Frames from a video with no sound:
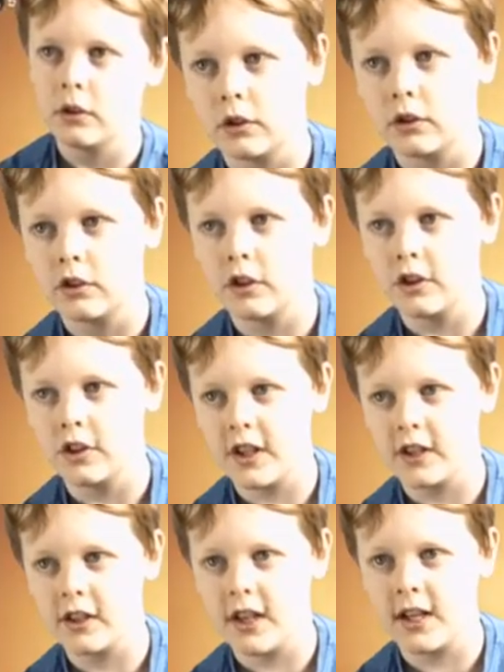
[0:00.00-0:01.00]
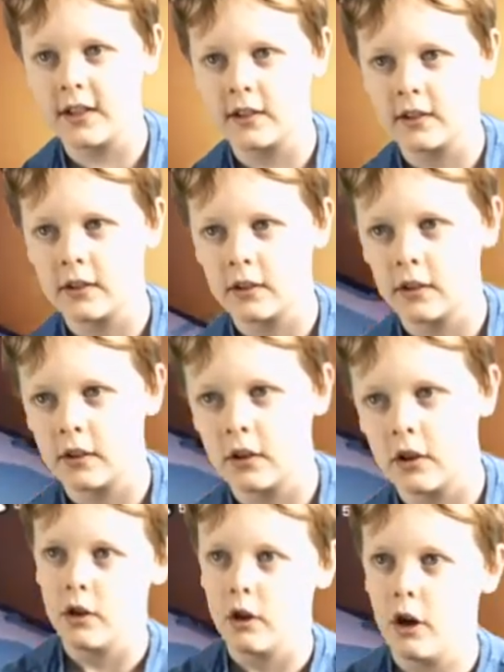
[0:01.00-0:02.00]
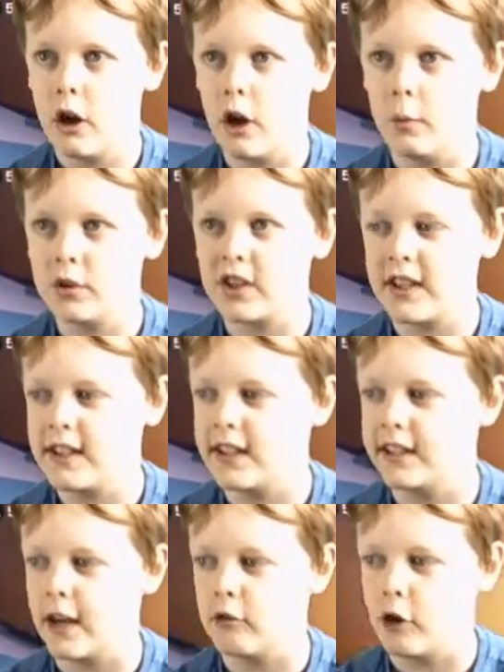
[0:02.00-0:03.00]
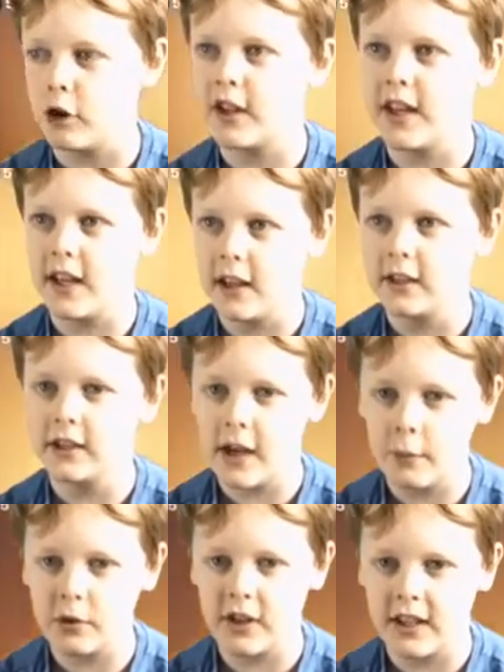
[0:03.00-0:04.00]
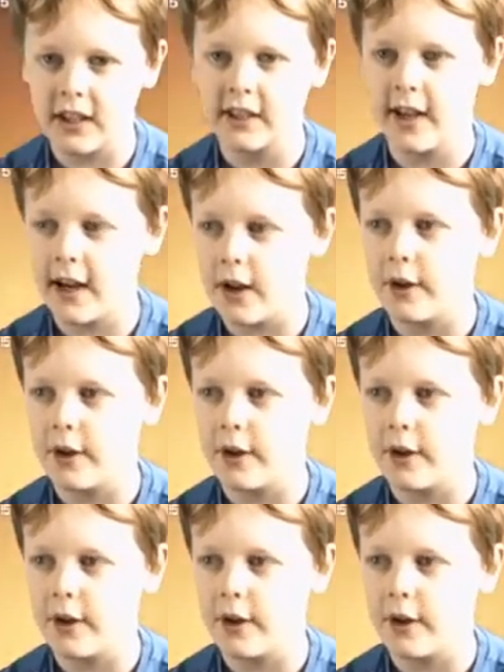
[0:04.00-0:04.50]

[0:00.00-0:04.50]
Search this thing. Oh, we're taking that rocket. Yeah, we're taking that.